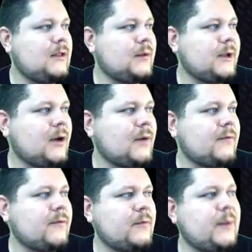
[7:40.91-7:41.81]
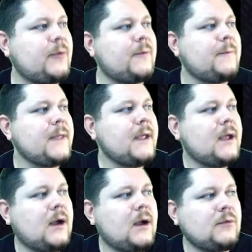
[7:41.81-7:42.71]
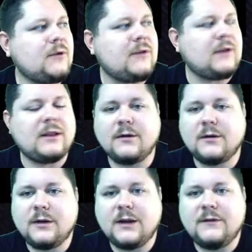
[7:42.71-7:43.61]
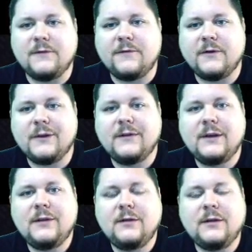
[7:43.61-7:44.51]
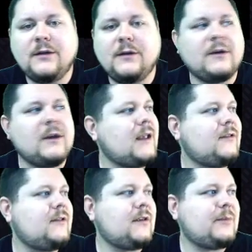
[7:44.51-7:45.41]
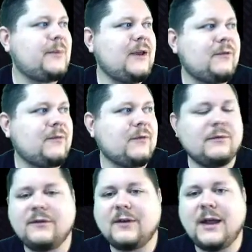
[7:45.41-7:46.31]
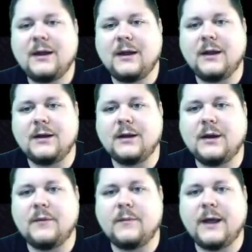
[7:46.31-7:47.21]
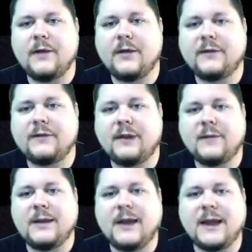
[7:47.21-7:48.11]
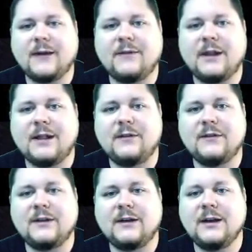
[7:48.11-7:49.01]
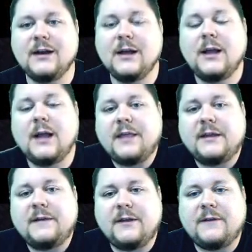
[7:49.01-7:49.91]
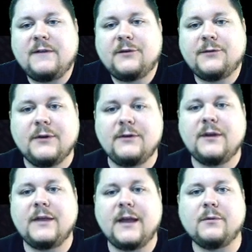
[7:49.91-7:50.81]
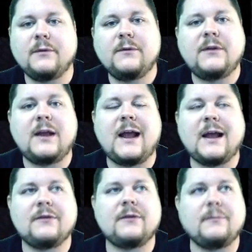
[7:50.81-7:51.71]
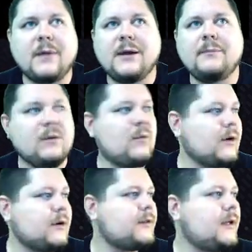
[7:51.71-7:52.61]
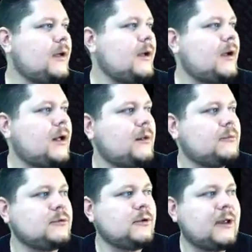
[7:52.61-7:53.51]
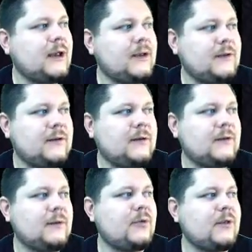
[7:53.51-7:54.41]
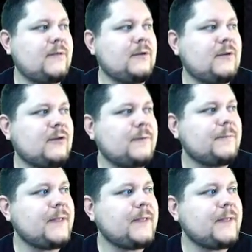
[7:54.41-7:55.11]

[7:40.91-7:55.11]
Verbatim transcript: That'll be helpful for people. Looks like they're going to look into Frenzy using a 6-piece rune set and how that's not been activated as intended. I think if they fix Frenzy, that rune set actually might be worth looking into at some point in the future.